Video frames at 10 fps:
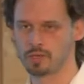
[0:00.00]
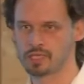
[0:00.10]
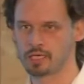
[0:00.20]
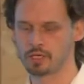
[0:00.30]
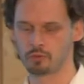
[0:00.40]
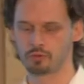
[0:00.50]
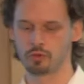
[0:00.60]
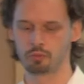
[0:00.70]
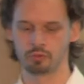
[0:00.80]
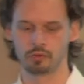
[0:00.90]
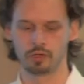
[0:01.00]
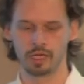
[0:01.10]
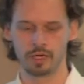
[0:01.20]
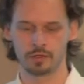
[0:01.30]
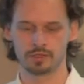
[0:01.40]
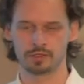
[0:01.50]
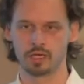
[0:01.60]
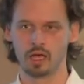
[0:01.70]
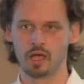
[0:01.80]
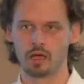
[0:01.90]
Basically, you pull the latest
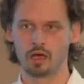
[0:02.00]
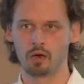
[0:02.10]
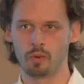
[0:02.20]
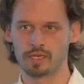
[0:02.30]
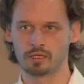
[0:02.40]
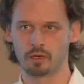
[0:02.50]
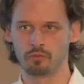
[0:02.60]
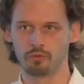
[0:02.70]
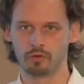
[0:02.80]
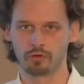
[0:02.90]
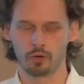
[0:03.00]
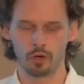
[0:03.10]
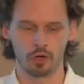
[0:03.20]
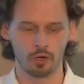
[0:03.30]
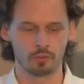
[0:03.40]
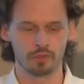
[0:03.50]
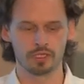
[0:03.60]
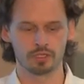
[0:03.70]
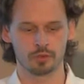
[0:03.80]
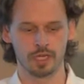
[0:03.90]
RESTCOM for the Docker Hub
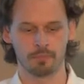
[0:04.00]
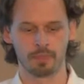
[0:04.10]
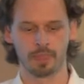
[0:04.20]
registry,